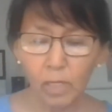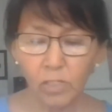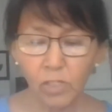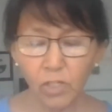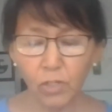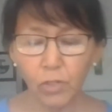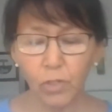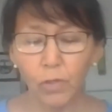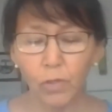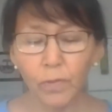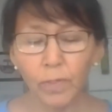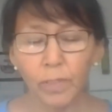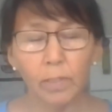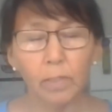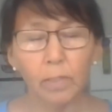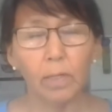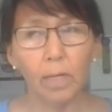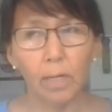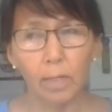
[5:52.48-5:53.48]
just so you
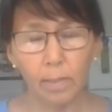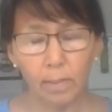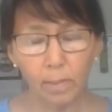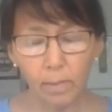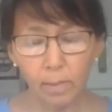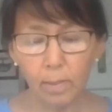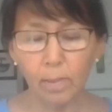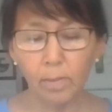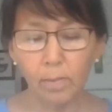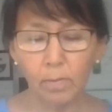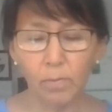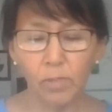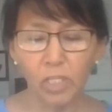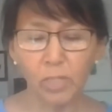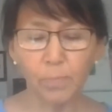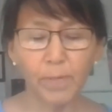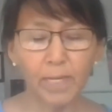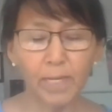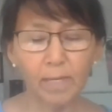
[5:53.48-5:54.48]
can,
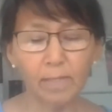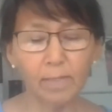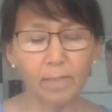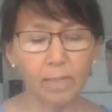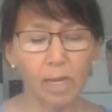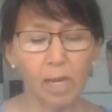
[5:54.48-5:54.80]
just because